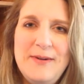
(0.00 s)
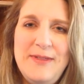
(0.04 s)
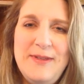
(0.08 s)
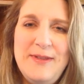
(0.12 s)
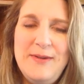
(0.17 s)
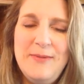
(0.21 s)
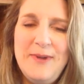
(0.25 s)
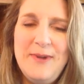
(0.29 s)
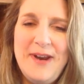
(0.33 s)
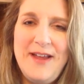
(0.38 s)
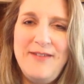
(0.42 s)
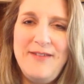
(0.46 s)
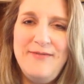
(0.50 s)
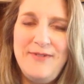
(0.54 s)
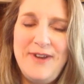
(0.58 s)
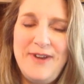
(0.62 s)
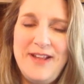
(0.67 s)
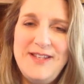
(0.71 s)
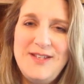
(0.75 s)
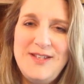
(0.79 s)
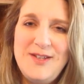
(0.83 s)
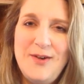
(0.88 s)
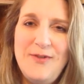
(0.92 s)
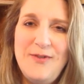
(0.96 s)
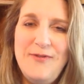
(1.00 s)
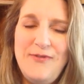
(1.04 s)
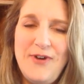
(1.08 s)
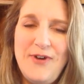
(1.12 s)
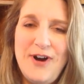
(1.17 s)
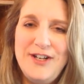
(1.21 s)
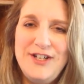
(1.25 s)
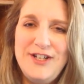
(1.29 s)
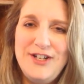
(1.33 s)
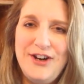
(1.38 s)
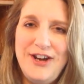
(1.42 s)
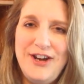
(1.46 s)
with you what I've read so
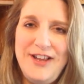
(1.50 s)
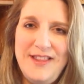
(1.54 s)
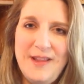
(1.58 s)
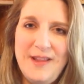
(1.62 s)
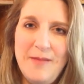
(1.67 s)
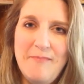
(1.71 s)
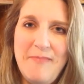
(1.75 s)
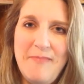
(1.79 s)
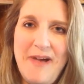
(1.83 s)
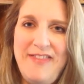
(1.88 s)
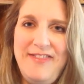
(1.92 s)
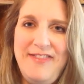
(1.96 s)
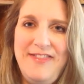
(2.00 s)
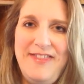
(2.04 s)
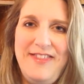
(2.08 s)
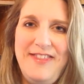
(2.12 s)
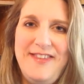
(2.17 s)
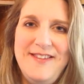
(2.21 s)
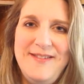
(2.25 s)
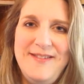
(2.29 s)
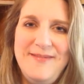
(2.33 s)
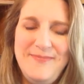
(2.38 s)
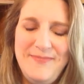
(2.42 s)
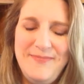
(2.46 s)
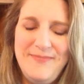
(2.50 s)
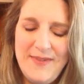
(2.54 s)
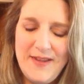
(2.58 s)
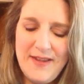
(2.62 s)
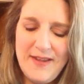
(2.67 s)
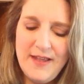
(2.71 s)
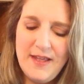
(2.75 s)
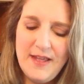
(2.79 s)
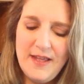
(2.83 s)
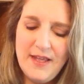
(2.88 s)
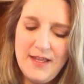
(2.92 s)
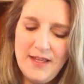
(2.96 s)
far during the month.
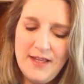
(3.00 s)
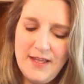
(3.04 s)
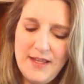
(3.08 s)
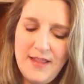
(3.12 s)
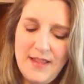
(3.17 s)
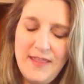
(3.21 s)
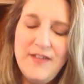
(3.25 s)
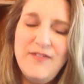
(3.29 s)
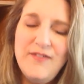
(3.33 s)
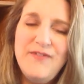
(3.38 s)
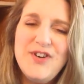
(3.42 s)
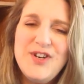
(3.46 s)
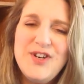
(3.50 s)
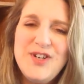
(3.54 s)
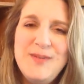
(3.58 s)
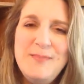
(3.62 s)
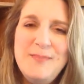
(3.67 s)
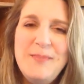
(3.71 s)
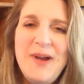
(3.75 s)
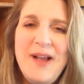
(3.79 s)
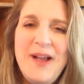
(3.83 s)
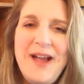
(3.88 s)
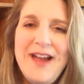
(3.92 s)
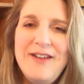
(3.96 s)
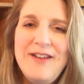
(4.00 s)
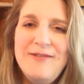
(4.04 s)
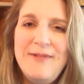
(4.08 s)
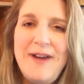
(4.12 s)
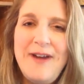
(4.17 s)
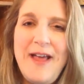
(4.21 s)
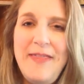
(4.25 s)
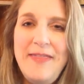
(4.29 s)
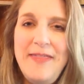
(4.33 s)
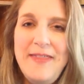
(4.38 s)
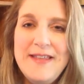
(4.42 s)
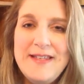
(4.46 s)
The first book I
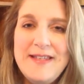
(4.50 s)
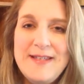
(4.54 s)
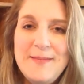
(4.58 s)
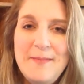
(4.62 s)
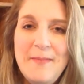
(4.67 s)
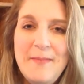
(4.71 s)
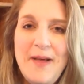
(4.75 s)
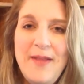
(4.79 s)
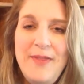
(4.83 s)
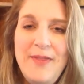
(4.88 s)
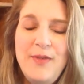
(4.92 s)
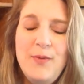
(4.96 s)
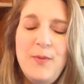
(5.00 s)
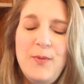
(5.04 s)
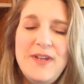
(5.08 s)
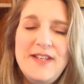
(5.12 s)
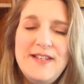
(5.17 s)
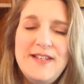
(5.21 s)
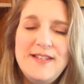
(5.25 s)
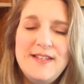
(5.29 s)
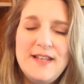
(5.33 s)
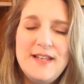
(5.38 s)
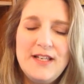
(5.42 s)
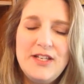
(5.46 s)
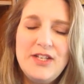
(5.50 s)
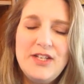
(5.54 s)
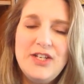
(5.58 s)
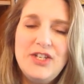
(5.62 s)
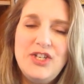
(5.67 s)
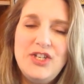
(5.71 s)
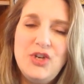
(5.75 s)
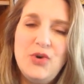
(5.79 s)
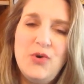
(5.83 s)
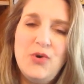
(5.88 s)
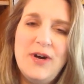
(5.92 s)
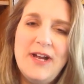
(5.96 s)
read this month was such a
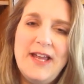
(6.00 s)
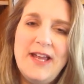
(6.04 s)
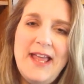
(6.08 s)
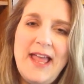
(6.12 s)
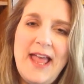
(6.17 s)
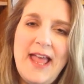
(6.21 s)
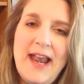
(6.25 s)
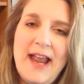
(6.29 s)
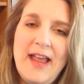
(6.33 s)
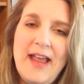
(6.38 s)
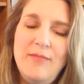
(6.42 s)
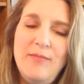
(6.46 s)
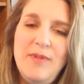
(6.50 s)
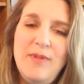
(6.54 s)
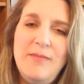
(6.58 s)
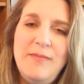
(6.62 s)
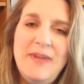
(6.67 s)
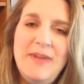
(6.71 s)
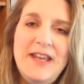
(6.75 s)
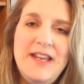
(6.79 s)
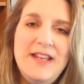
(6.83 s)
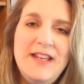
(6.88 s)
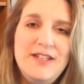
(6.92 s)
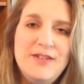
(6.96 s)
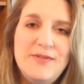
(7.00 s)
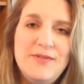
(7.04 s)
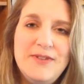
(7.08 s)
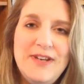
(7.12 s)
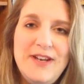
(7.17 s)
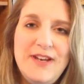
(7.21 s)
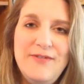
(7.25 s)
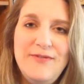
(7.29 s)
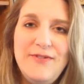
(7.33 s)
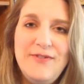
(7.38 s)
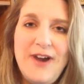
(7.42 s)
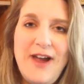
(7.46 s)
joy, and I've been meaning to
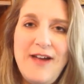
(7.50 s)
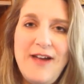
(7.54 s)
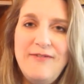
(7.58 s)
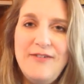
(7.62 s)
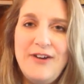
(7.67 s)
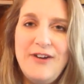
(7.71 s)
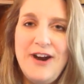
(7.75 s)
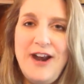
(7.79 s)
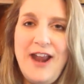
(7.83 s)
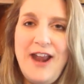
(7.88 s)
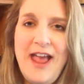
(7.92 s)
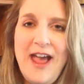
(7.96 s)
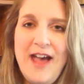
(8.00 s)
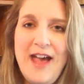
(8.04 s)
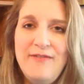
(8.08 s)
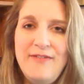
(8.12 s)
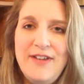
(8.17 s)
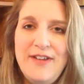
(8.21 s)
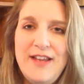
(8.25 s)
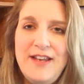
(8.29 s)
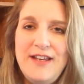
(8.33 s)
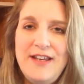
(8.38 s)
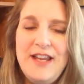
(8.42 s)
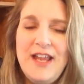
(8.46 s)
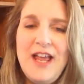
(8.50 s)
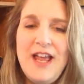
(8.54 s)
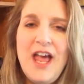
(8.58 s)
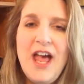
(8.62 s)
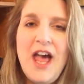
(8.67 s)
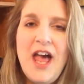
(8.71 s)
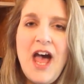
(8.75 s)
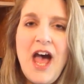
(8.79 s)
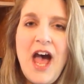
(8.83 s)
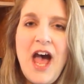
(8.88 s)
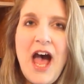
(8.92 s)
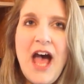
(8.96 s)
read it forever and haven't.
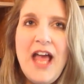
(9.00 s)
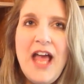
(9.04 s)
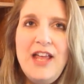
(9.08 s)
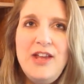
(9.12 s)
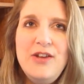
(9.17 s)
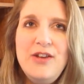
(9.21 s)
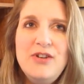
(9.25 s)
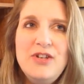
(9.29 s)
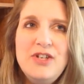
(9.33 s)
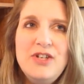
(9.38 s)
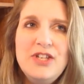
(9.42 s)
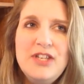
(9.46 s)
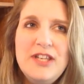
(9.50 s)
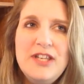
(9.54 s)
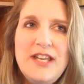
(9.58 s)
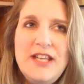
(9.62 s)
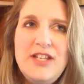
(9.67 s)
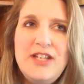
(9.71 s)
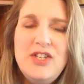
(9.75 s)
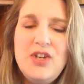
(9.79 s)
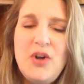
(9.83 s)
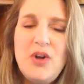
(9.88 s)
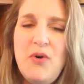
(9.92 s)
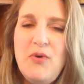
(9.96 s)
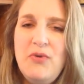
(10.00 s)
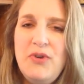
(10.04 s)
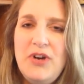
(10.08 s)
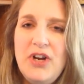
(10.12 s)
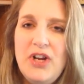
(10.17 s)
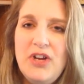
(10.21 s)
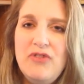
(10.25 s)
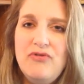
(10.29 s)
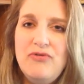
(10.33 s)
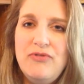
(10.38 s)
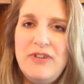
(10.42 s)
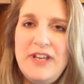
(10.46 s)
I usually don't
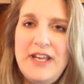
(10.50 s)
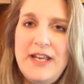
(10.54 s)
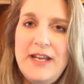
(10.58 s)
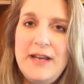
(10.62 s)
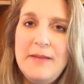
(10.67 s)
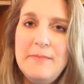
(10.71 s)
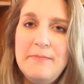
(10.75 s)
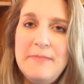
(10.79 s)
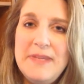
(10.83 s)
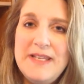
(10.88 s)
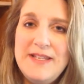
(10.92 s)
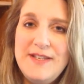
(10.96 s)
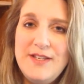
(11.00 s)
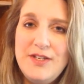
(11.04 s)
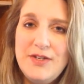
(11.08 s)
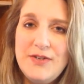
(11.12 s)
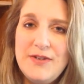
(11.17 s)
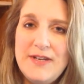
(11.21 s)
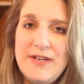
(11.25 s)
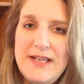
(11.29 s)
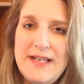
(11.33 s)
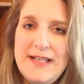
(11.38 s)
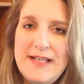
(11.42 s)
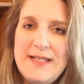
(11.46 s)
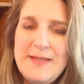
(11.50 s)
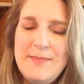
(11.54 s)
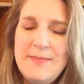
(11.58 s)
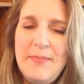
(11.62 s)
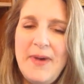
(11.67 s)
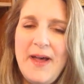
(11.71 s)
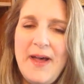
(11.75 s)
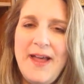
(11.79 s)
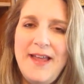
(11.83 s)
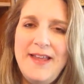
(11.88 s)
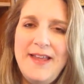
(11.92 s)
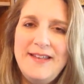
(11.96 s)
read mysteries,
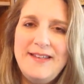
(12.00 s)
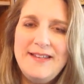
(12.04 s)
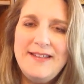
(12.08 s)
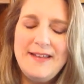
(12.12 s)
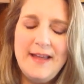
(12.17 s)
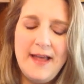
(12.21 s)
but